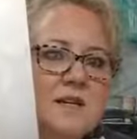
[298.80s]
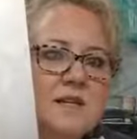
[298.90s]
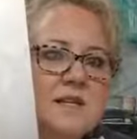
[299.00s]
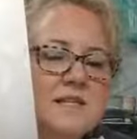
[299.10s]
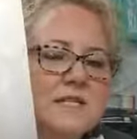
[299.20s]

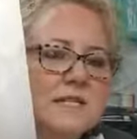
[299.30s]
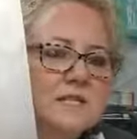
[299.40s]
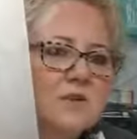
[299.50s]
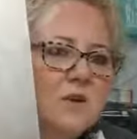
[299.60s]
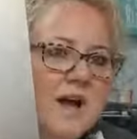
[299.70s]
the
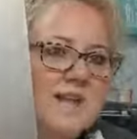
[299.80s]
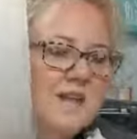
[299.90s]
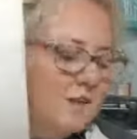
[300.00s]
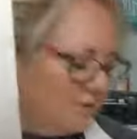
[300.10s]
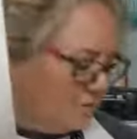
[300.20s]
stencil, I
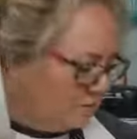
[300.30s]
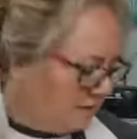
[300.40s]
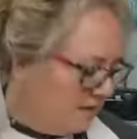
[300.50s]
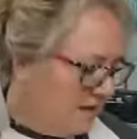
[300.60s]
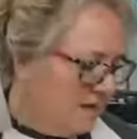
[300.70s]

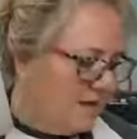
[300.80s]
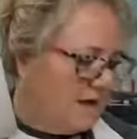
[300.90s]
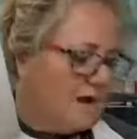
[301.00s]
used the